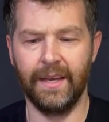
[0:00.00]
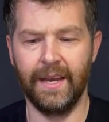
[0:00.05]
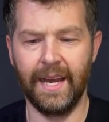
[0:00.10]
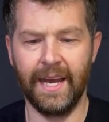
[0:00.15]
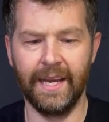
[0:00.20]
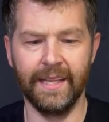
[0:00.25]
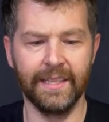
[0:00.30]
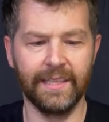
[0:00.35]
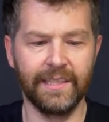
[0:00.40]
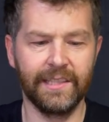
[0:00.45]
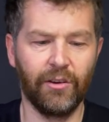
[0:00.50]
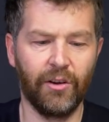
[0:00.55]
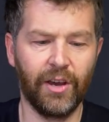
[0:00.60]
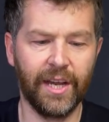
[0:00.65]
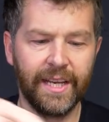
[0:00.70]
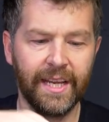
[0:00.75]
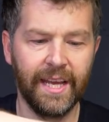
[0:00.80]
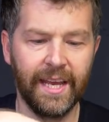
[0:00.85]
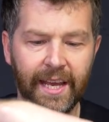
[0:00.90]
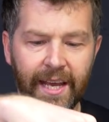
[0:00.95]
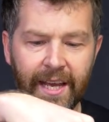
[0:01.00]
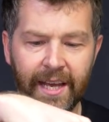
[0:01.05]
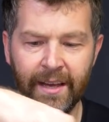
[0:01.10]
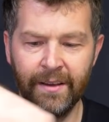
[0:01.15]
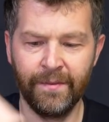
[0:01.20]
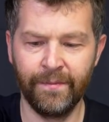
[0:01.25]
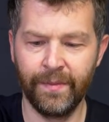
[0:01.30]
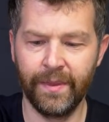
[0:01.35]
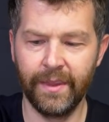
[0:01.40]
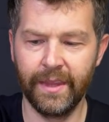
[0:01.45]
At the side
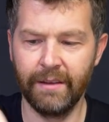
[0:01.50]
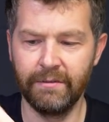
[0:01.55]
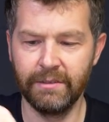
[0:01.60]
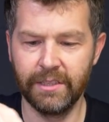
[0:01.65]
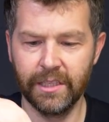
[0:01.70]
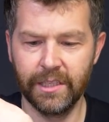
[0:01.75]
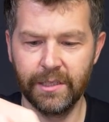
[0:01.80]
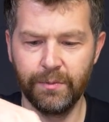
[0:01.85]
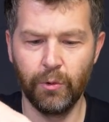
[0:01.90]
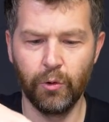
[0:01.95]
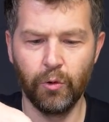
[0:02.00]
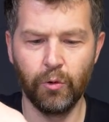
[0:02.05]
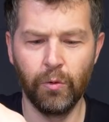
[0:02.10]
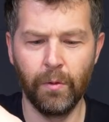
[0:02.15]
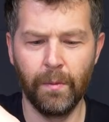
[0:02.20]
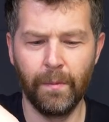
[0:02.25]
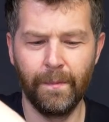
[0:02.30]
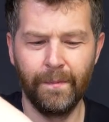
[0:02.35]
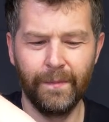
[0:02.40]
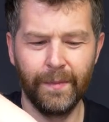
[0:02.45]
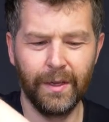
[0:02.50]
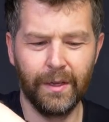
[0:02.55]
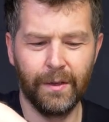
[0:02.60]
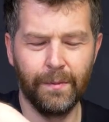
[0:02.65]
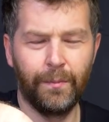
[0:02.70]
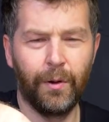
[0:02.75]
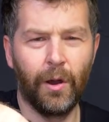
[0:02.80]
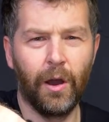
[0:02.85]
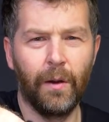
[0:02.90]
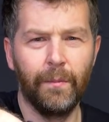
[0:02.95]
here there is a small
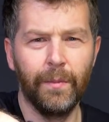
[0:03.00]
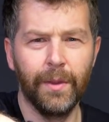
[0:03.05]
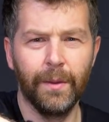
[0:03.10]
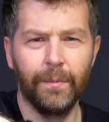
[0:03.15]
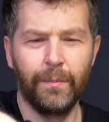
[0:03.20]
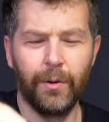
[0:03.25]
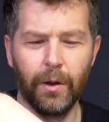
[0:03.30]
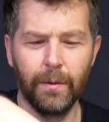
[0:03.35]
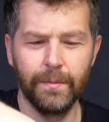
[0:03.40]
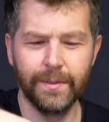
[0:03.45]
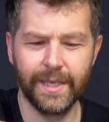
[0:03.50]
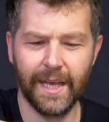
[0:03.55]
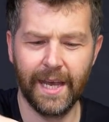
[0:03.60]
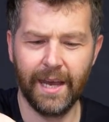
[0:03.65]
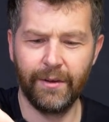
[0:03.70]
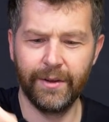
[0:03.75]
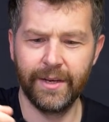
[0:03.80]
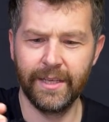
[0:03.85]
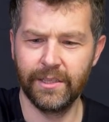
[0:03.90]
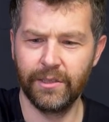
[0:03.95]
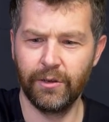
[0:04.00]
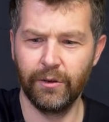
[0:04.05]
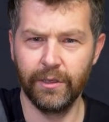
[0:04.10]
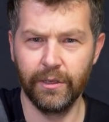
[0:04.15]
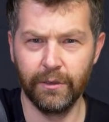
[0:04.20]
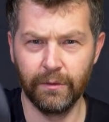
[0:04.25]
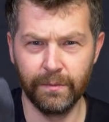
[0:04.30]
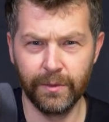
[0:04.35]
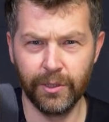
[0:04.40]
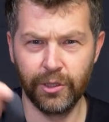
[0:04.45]
compartment that pops out and it's got
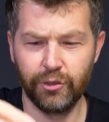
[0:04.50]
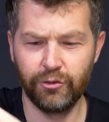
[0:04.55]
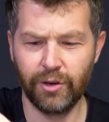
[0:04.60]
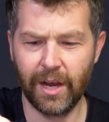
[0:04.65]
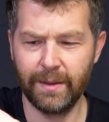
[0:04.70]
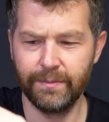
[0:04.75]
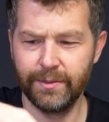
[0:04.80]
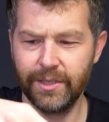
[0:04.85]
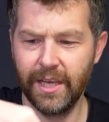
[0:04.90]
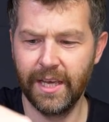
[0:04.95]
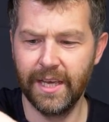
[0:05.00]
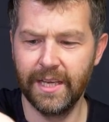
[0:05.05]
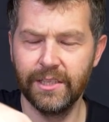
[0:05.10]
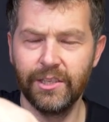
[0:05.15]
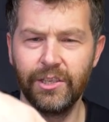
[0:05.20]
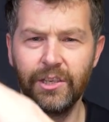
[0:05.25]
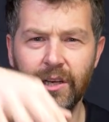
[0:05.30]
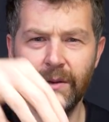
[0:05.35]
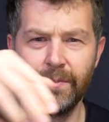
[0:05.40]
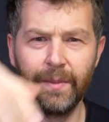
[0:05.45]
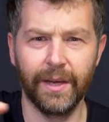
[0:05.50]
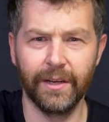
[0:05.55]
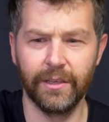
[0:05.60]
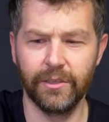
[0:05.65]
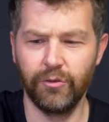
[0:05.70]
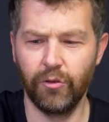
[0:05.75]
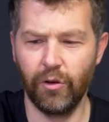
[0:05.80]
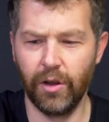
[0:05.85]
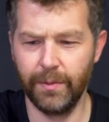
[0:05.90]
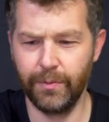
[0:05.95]
your straps here so you can mount a
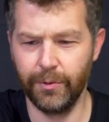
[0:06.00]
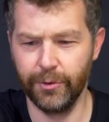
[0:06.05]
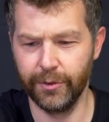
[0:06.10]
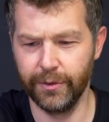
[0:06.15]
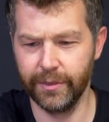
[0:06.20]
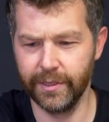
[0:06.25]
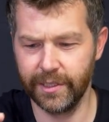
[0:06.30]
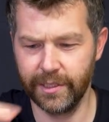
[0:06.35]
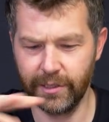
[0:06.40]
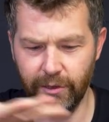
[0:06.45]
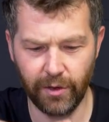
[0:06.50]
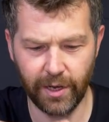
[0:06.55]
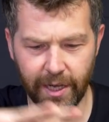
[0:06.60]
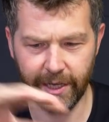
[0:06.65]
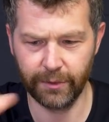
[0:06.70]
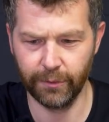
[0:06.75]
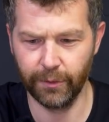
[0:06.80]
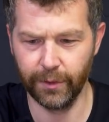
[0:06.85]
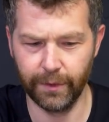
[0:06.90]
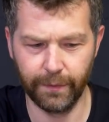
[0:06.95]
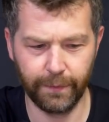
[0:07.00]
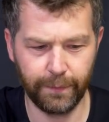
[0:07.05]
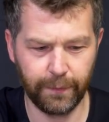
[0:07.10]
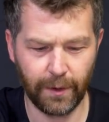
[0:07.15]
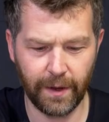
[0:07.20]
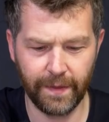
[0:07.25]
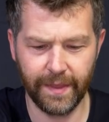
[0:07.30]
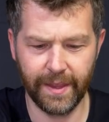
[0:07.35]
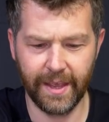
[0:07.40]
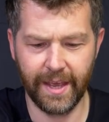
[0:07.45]
tripod on the side or on the
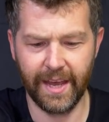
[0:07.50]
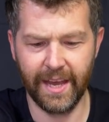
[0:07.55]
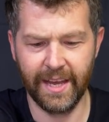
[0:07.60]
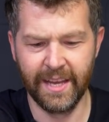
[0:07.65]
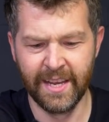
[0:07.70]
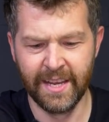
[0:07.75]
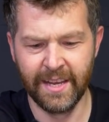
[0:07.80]
front there.